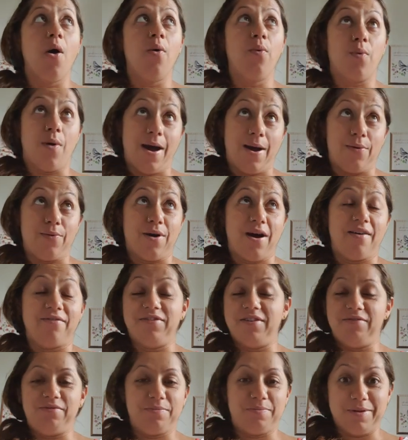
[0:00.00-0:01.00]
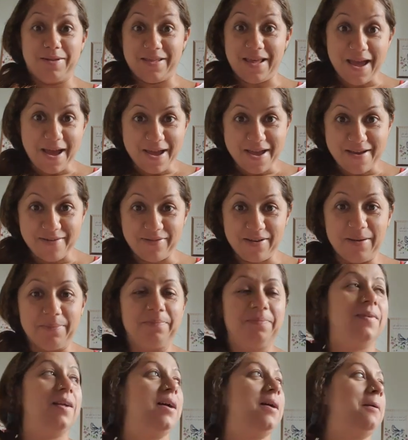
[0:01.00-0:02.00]
Wow, I've never been that heavy.
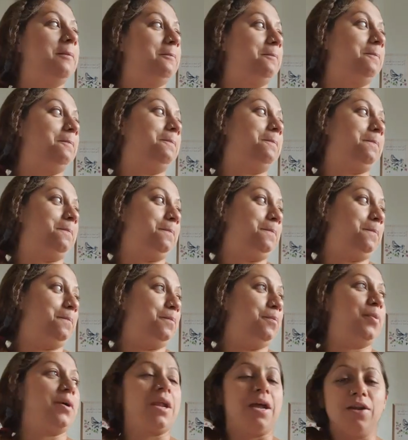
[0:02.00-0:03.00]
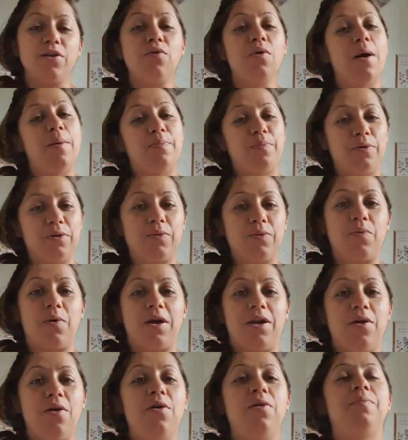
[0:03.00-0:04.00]
But I knew I put
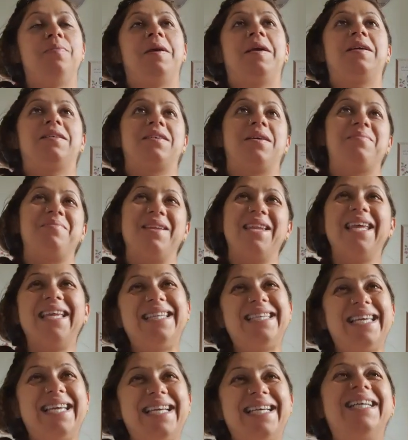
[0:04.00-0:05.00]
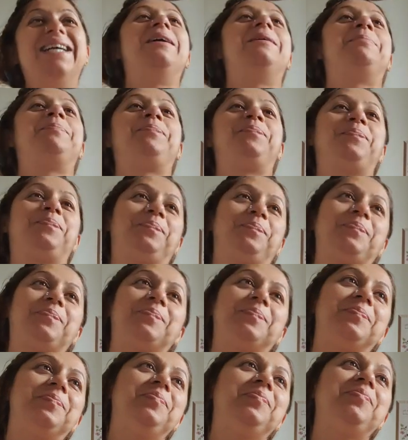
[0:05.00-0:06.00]
weight on because I've been eating.
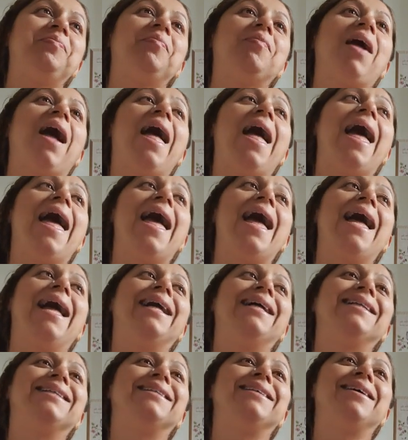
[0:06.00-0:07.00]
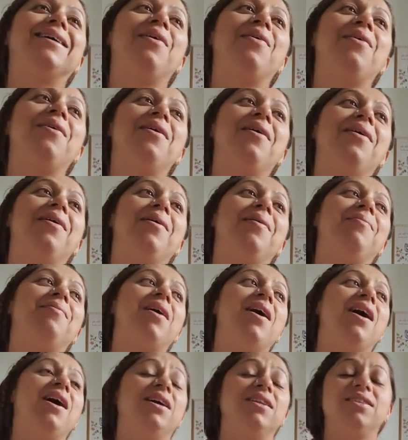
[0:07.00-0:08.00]
And
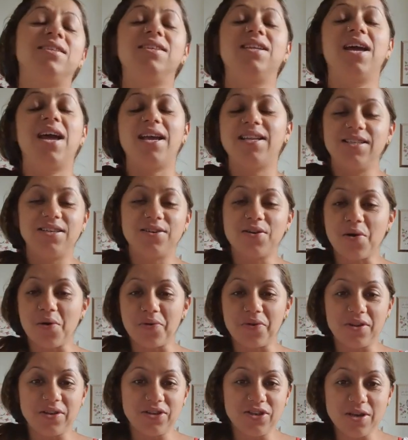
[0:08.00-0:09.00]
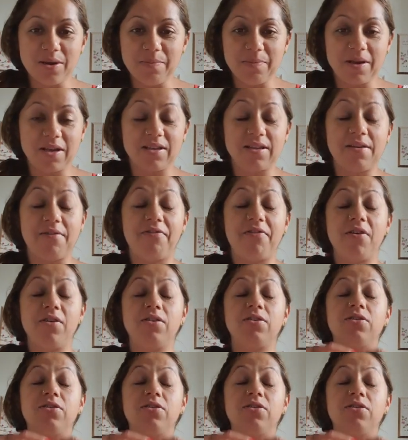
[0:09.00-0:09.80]
today I didn't go to the gym because I feel